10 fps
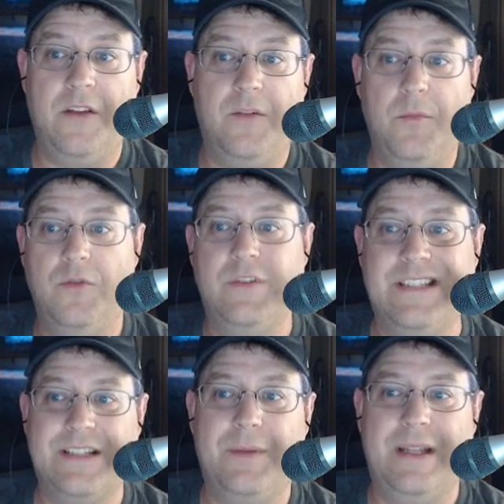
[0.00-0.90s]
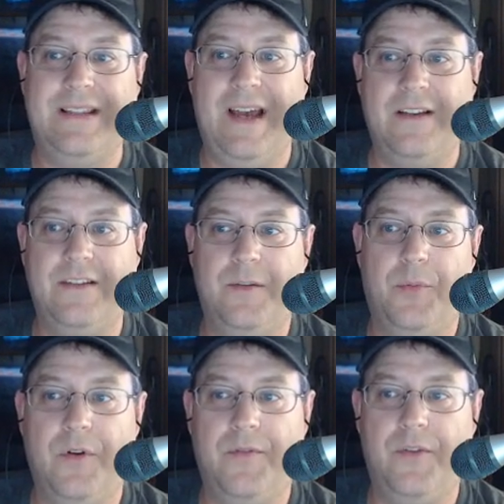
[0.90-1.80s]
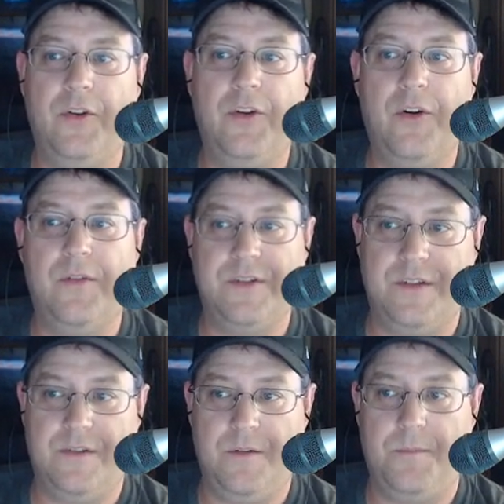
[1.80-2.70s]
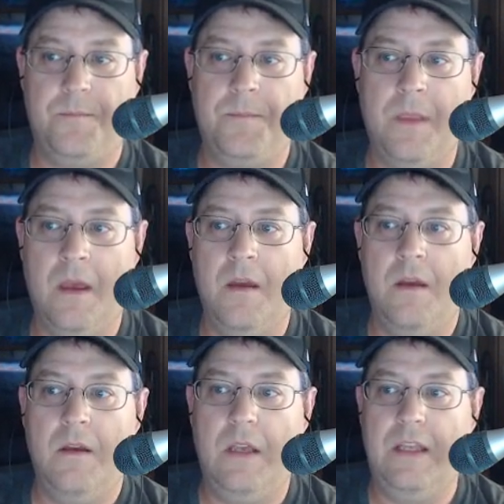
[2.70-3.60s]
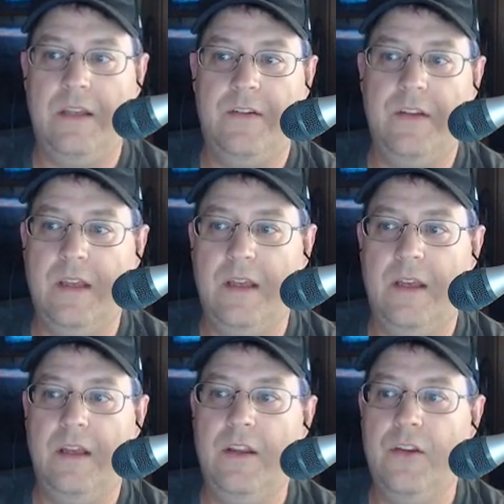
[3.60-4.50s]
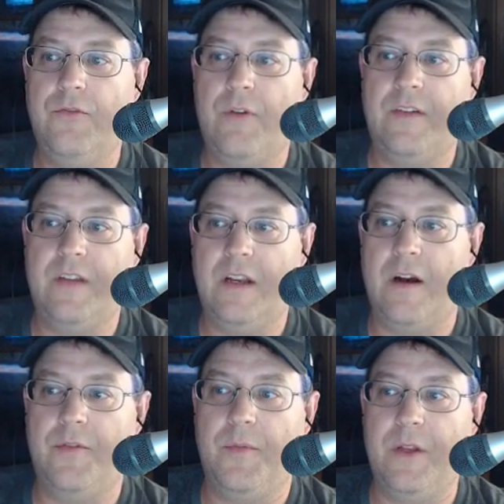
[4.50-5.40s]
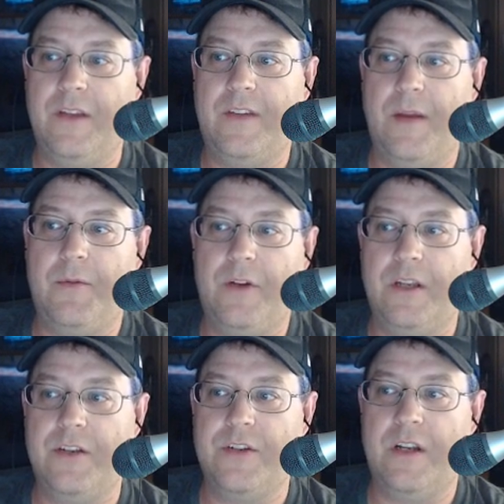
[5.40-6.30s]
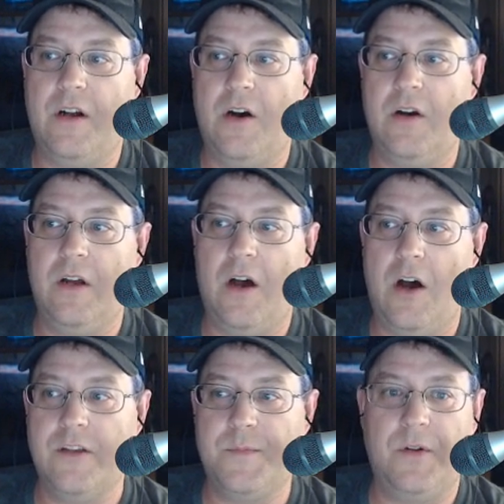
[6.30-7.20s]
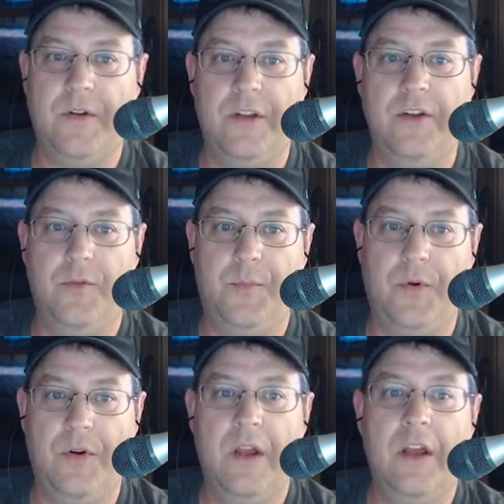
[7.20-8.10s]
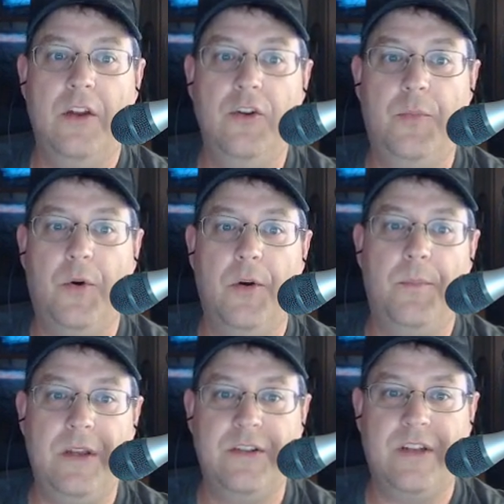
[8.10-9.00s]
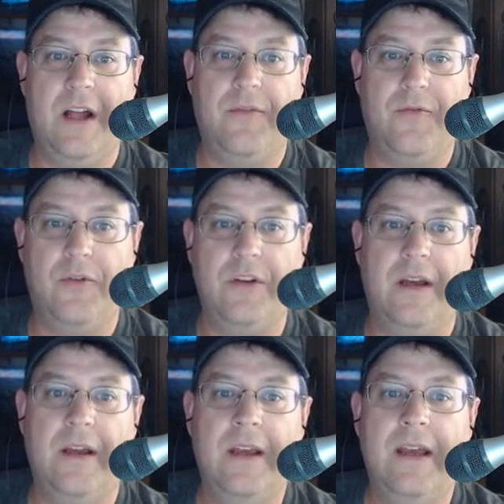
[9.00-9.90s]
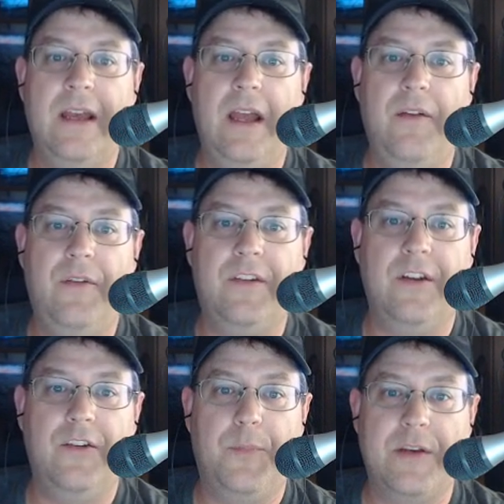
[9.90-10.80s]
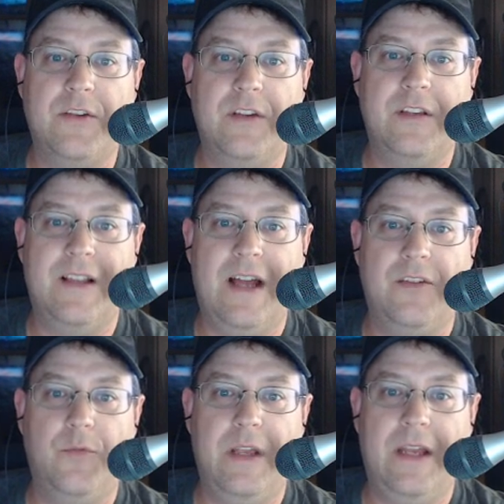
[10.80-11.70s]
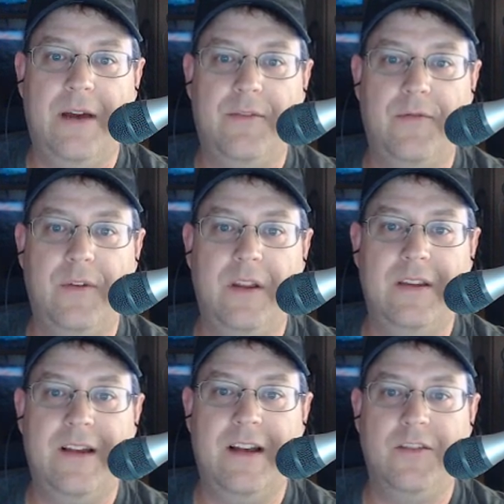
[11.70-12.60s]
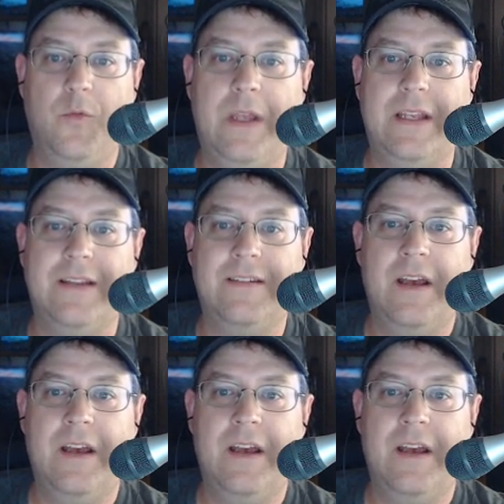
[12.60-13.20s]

immune system attacks the peripheral nervous system. Eaves is resting comfortably in stable condition at Hog Hospital in Newport Beach, California. He visited a specialist last week after feeling signs of weakness,